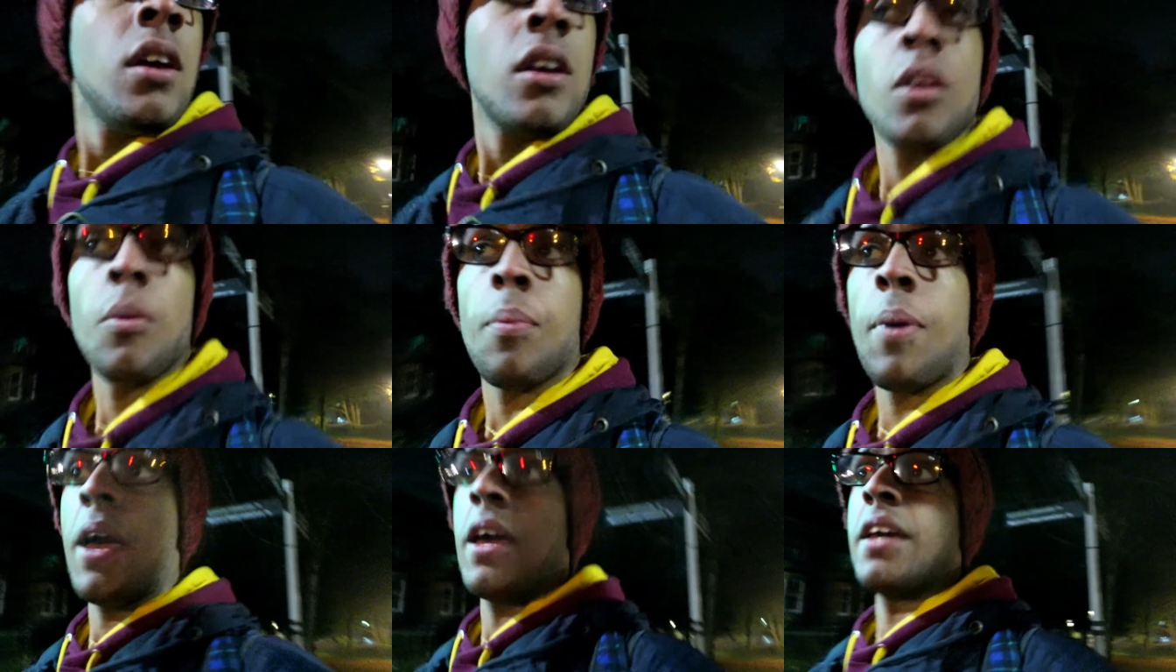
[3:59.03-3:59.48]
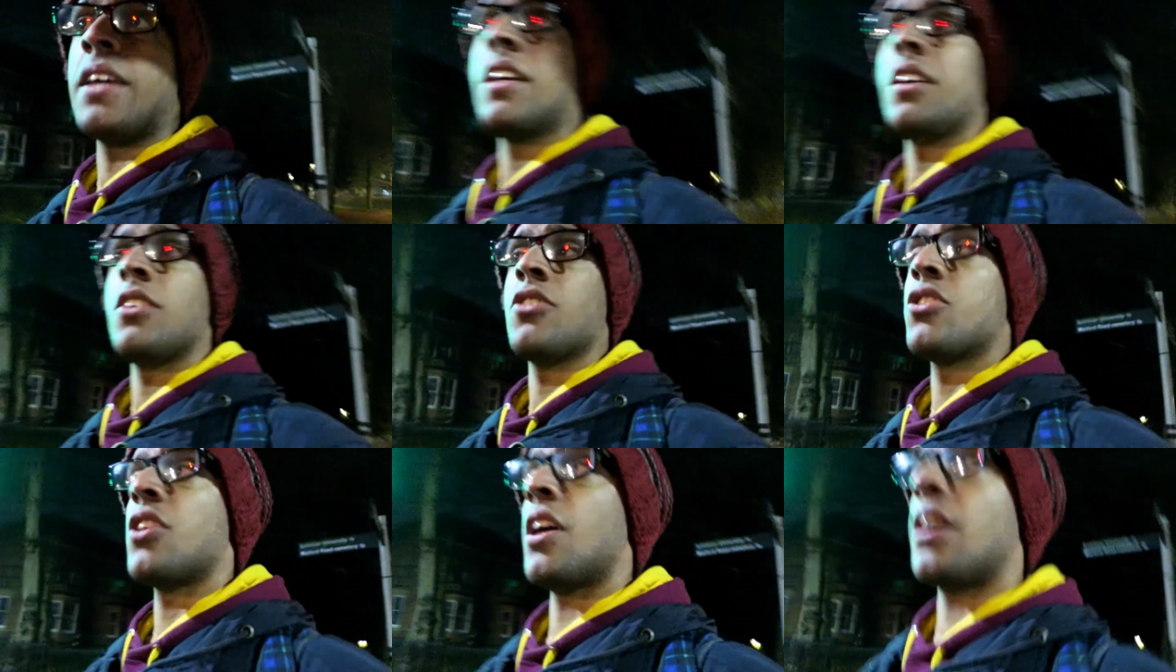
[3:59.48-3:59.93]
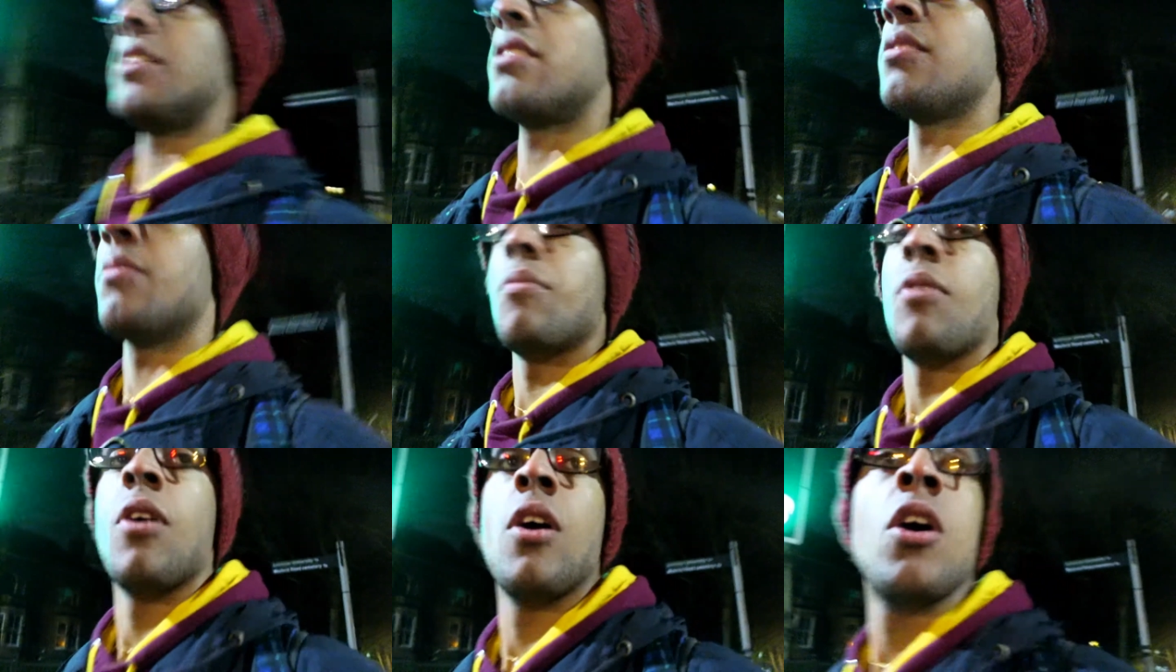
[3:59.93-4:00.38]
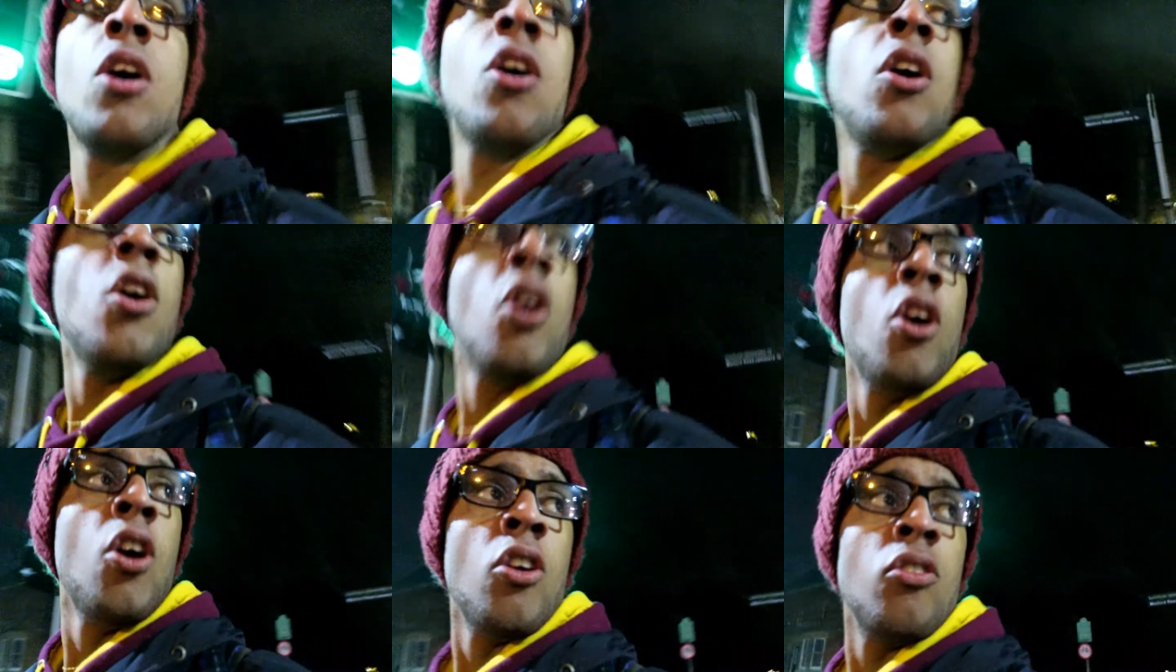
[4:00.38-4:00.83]
You're paying each day some
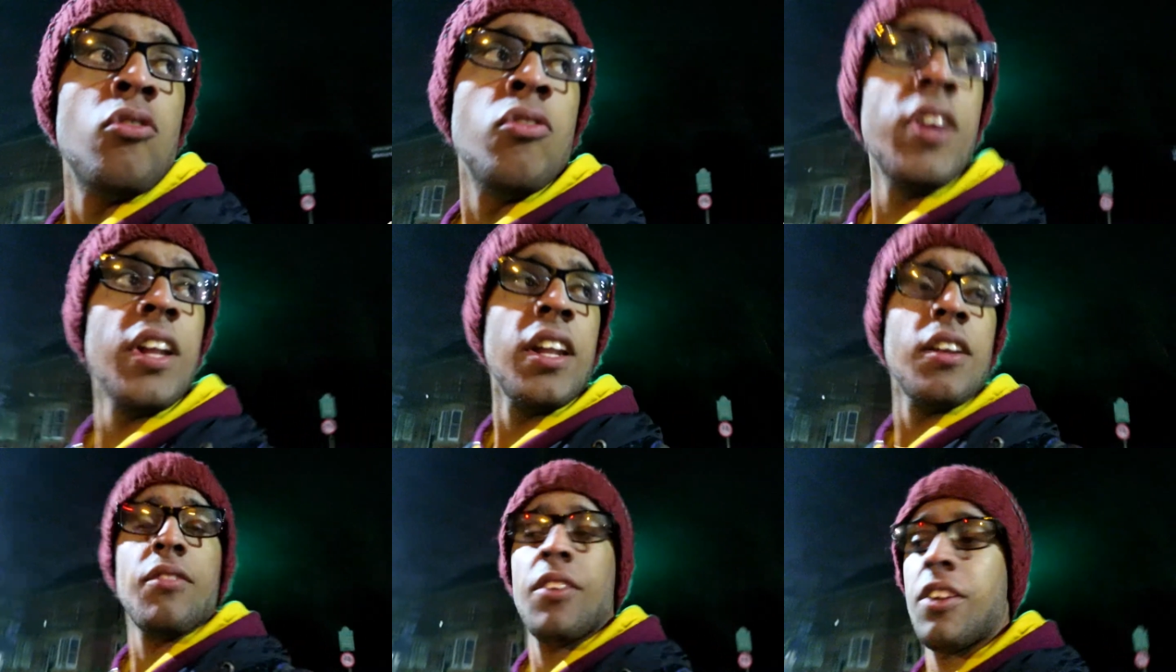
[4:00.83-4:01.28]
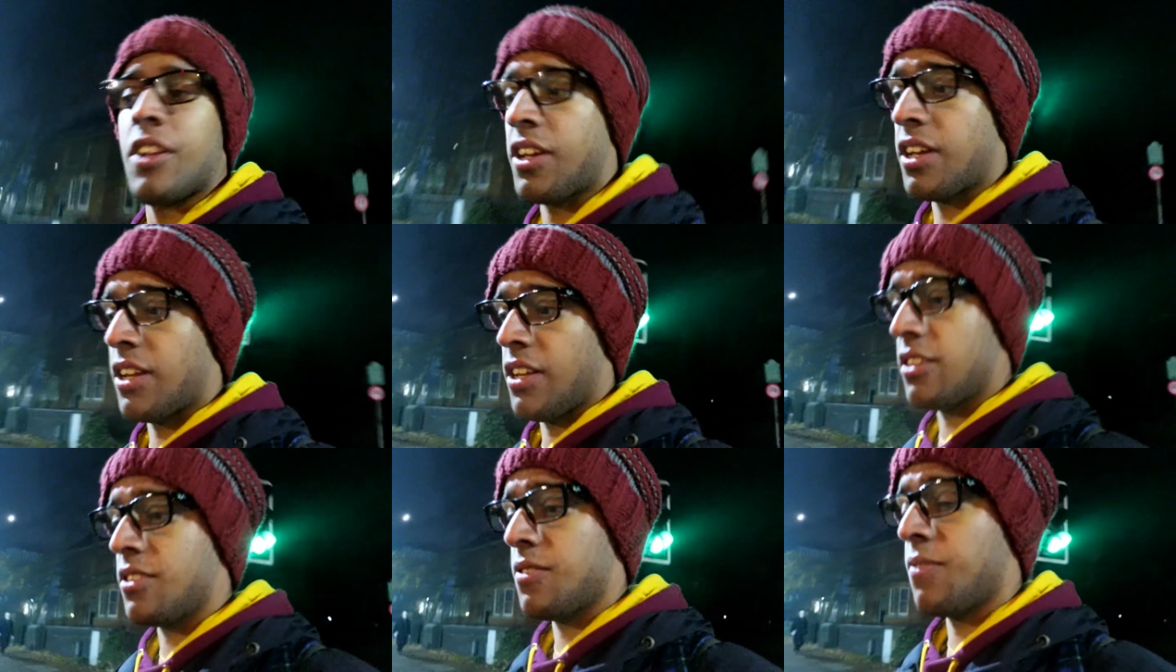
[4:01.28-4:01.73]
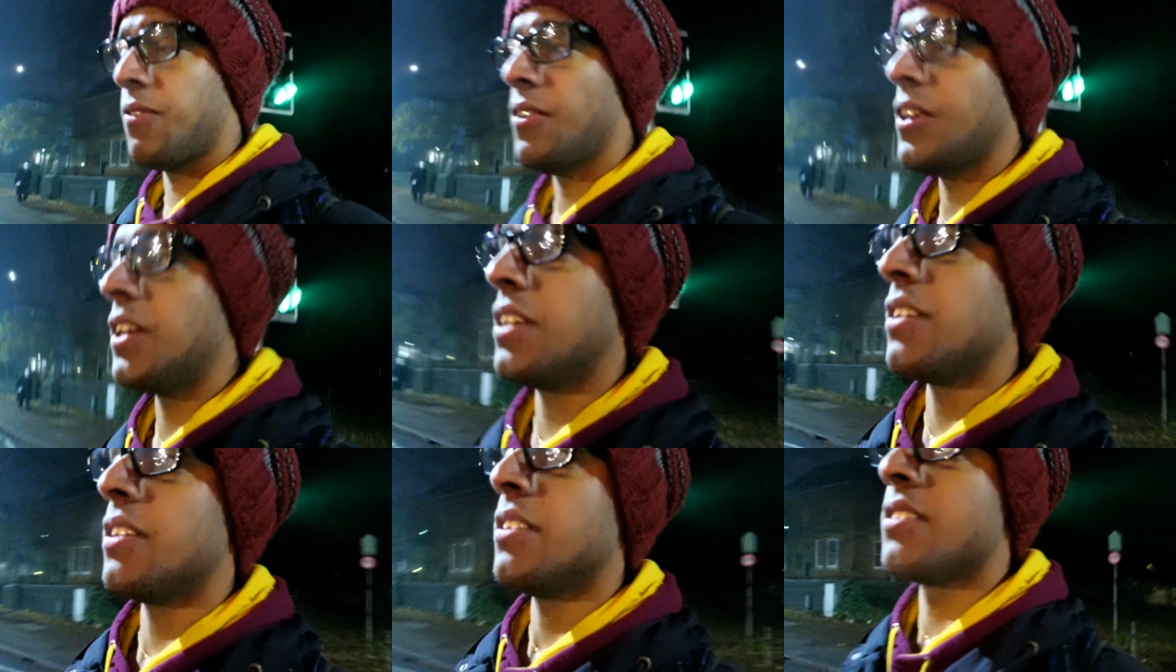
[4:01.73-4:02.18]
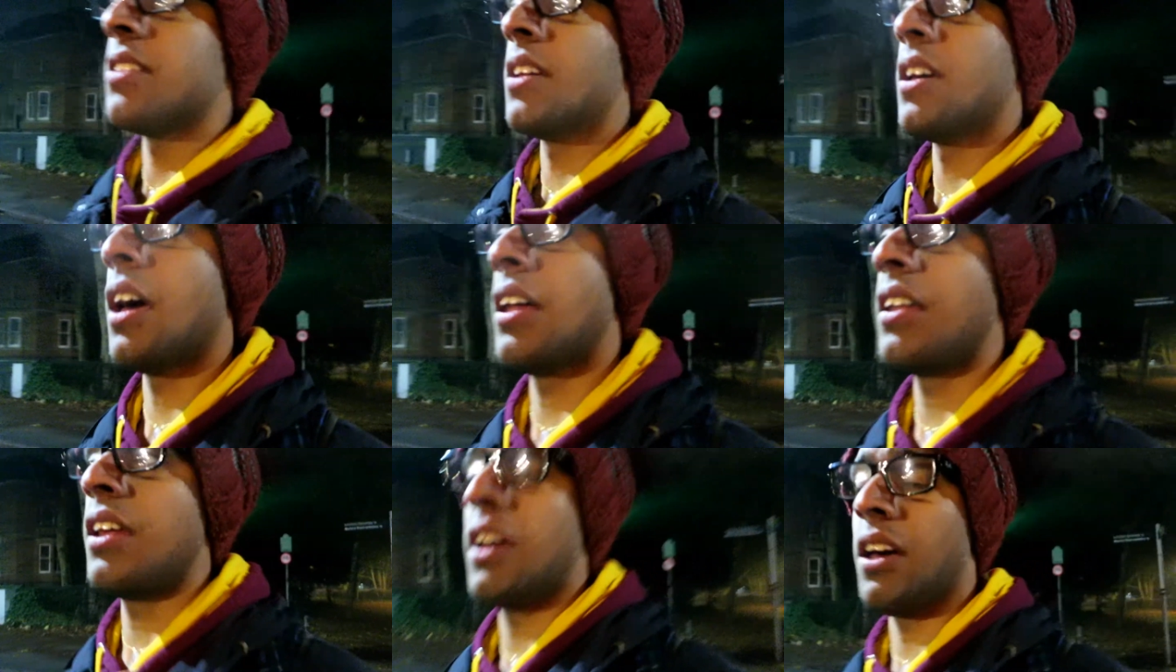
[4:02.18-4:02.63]
really ridiculous fees
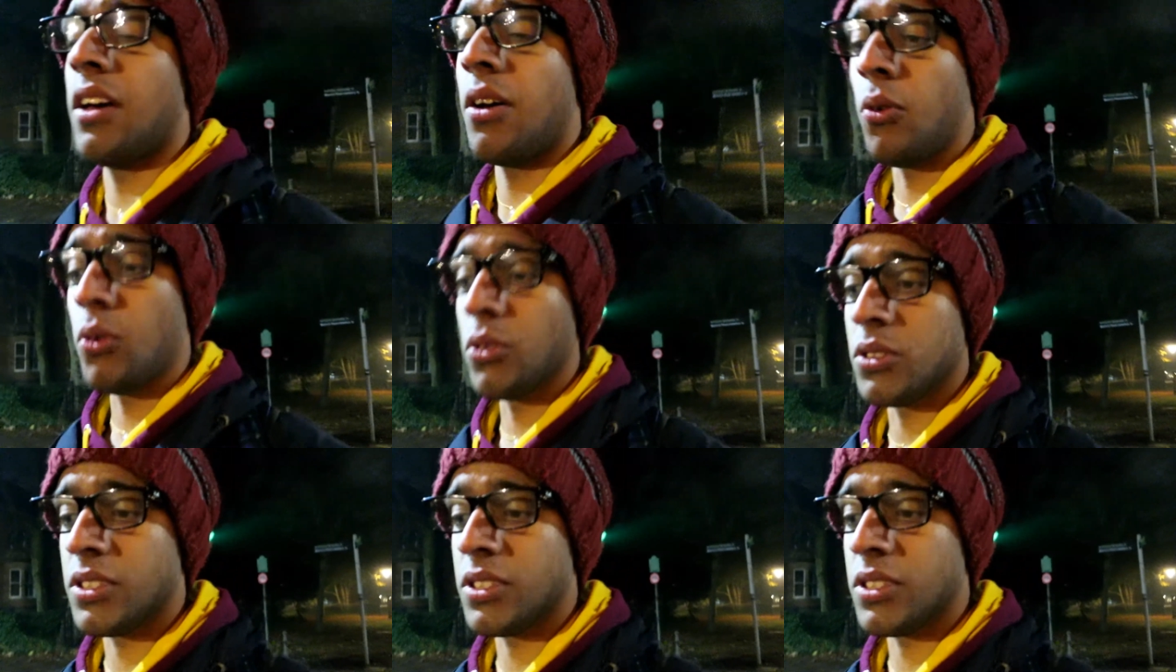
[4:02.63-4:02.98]
and it all